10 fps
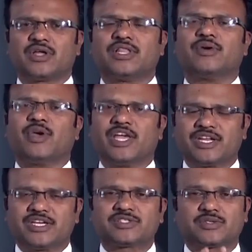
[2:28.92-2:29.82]
the
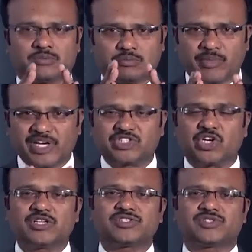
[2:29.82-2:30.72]
various
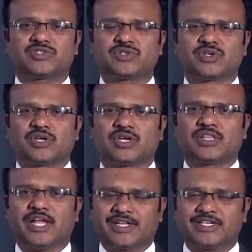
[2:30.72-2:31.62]
measures,
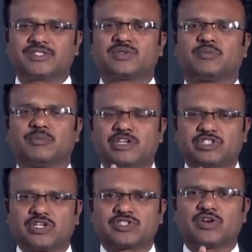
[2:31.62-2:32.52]
that is
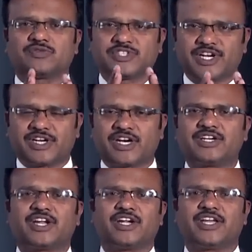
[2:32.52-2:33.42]
measures of central
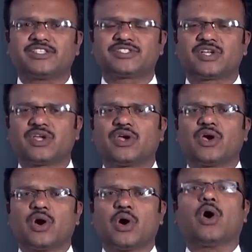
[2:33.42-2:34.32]
tendency
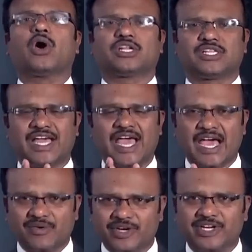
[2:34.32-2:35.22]
or the
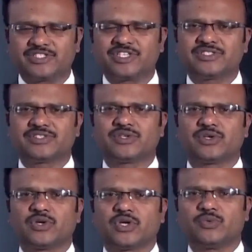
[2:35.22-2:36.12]
averages,
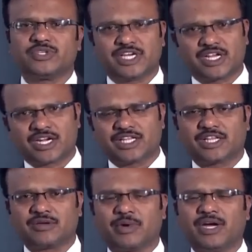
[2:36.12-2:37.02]
which are
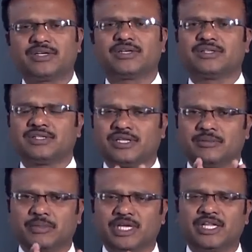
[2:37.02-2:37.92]
nothing but the
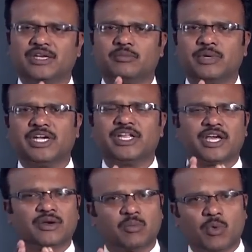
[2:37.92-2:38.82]
mean,
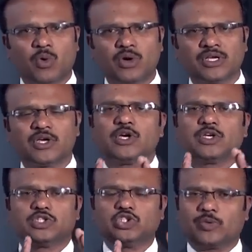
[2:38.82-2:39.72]
median, mode,
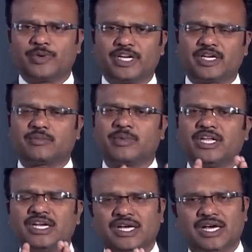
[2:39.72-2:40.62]
geometric
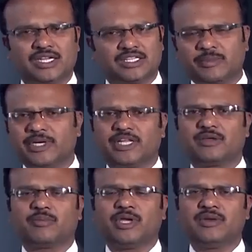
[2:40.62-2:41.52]
mean,
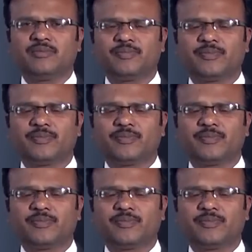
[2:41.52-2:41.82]
arithmetic mean.